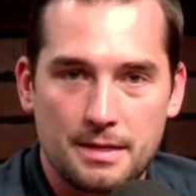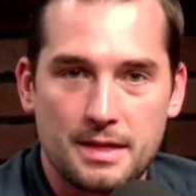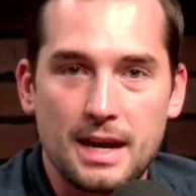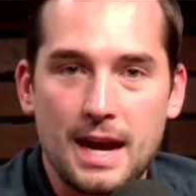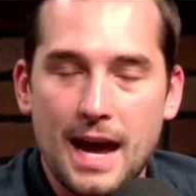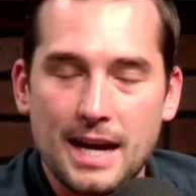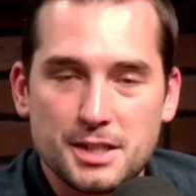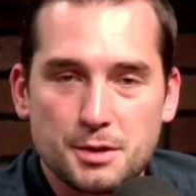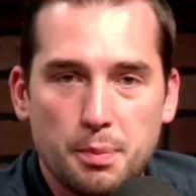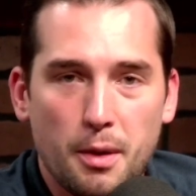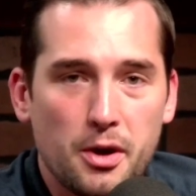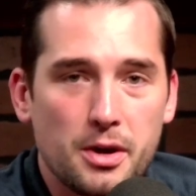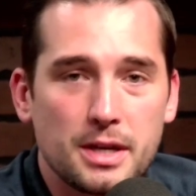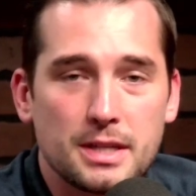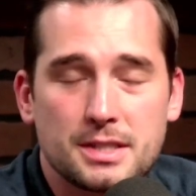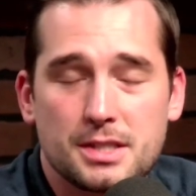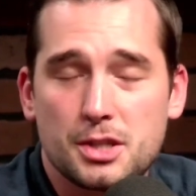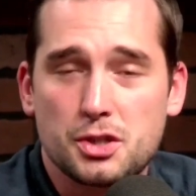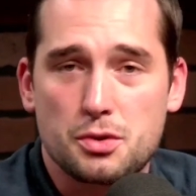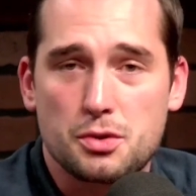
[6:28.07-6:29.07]
The next part
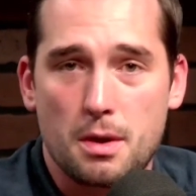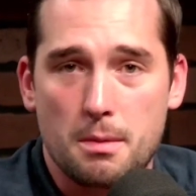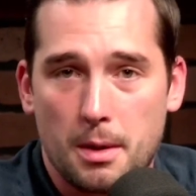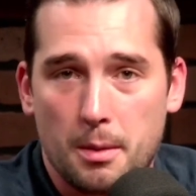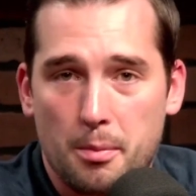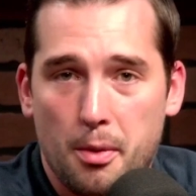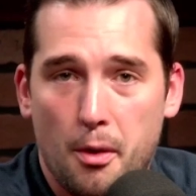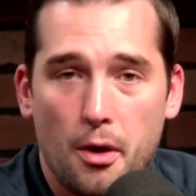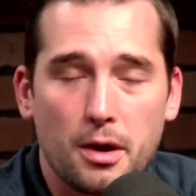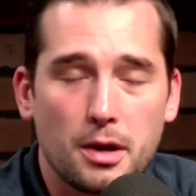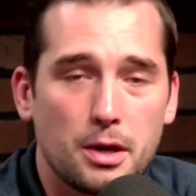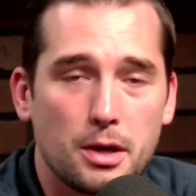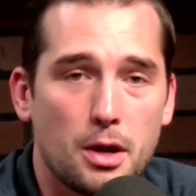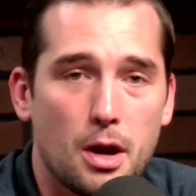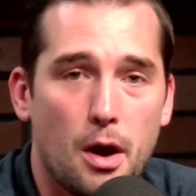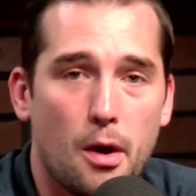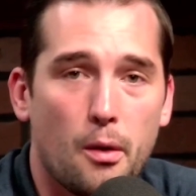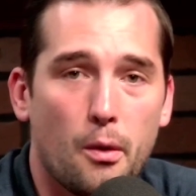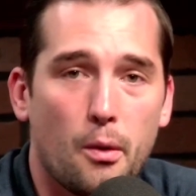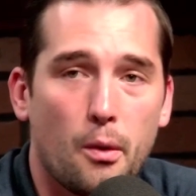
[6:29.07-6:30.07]
is the streaming part. You
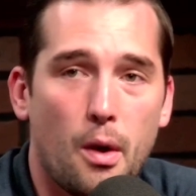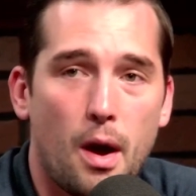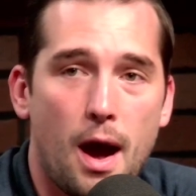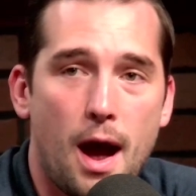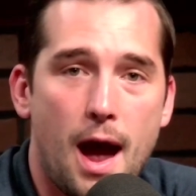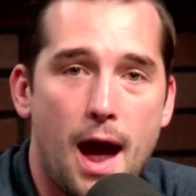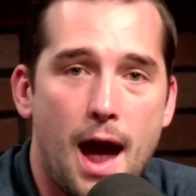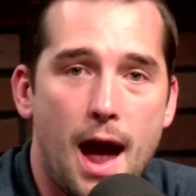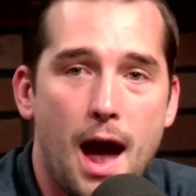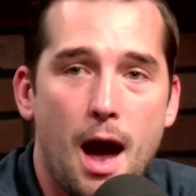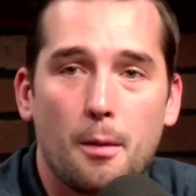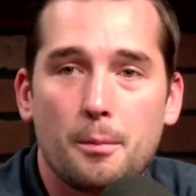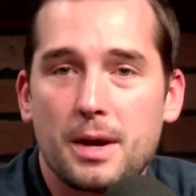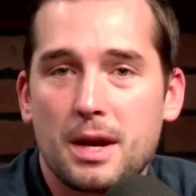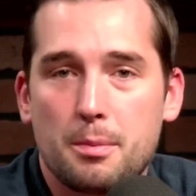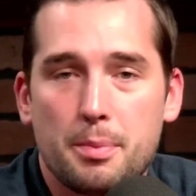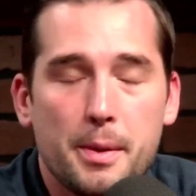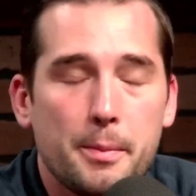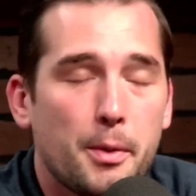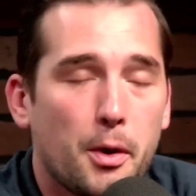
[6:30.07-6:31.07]
know, how
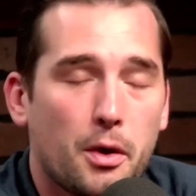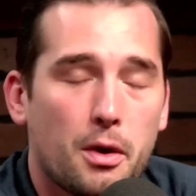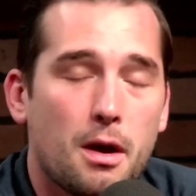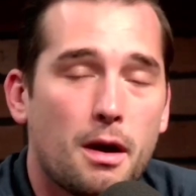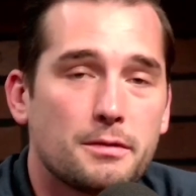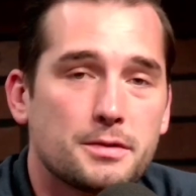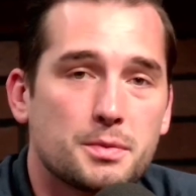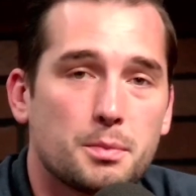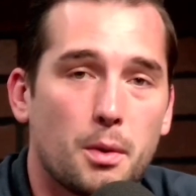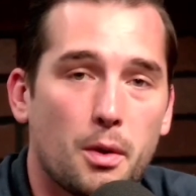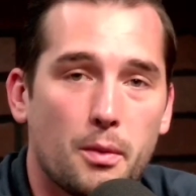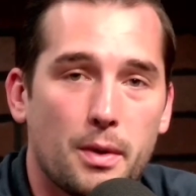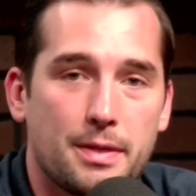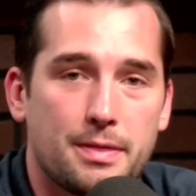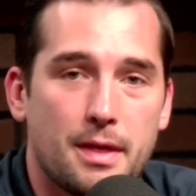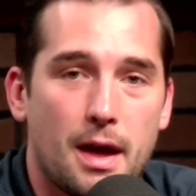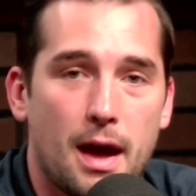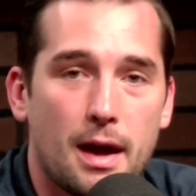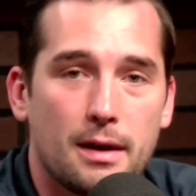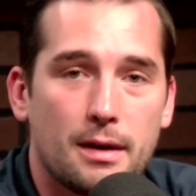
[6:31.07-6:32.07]
many people are comfortable
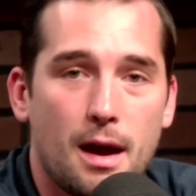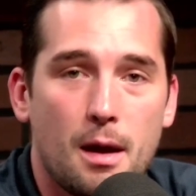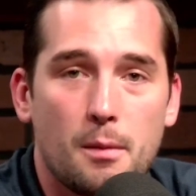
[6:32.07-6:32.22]
with that?